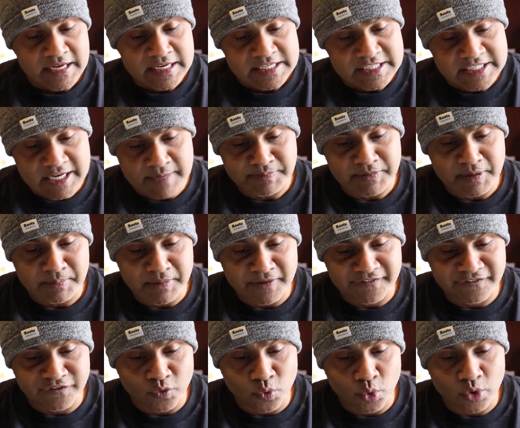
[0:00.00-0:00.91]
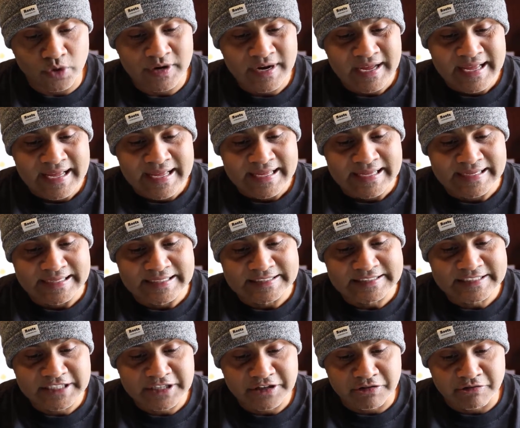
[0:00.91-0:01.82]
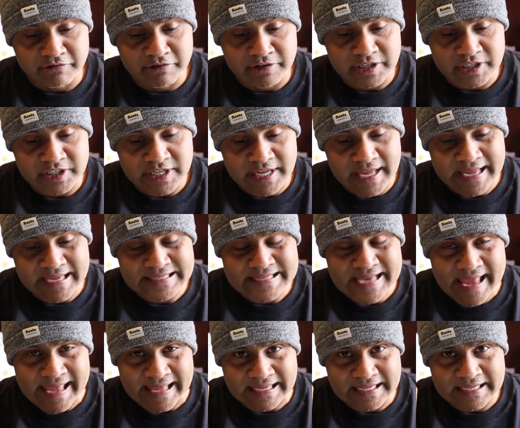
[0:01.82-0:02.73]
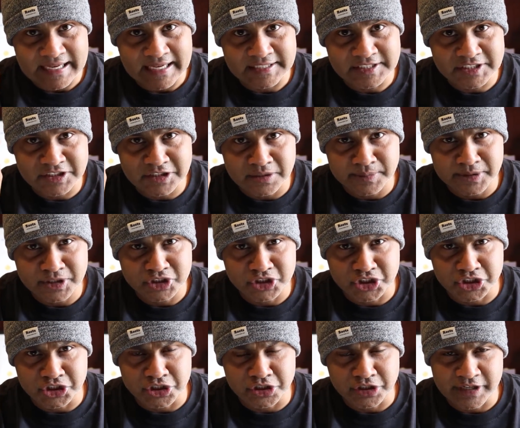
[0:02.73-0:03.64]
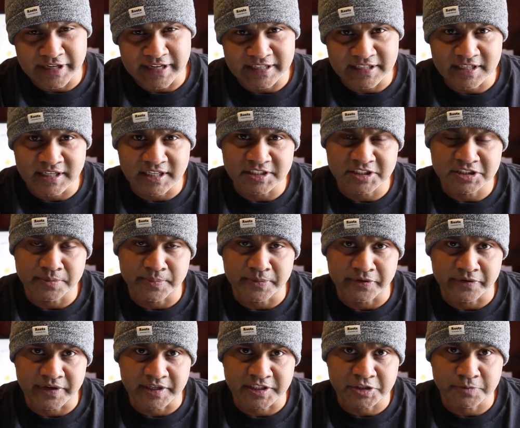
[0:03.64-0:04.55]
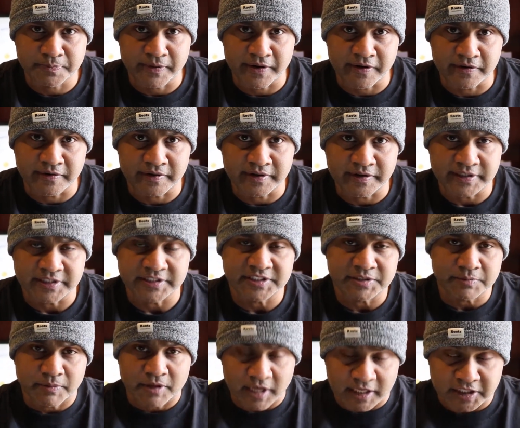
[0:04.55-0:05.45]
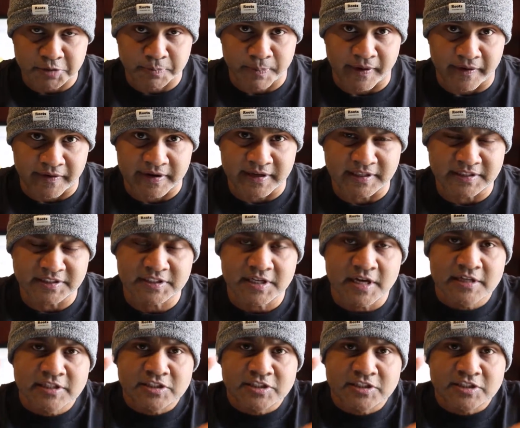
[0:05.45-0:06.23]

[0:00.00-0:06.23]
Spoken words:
Step number four is create a customer journey and customer experience.